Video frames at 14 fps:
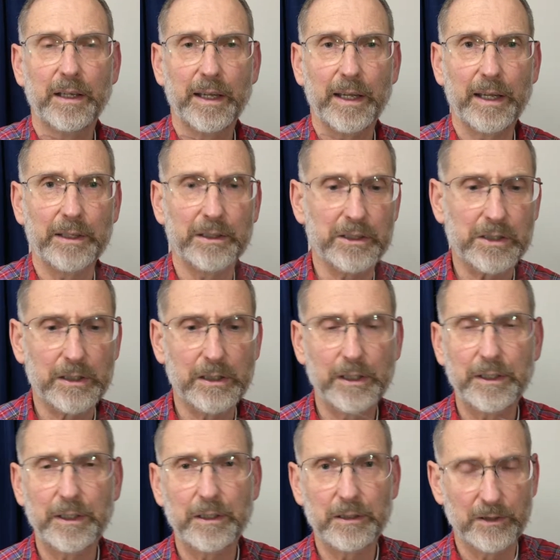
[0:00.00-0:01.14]
and it's
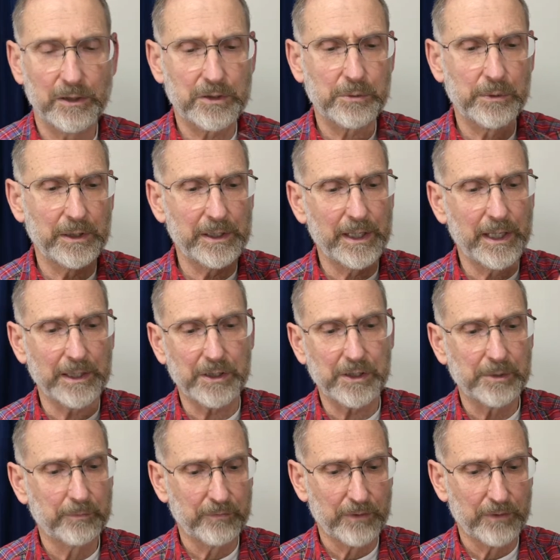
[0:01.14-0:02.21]
clear, looks really nice.